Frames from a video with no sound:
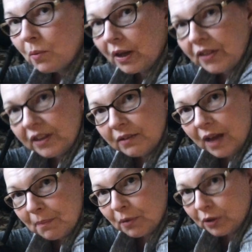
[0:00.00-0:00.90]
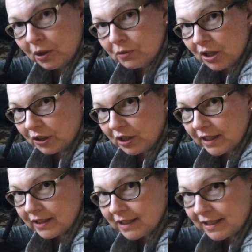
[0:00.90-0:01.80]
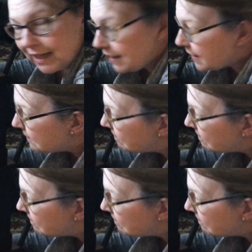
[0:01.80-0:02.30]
while the upper notes are not sustained.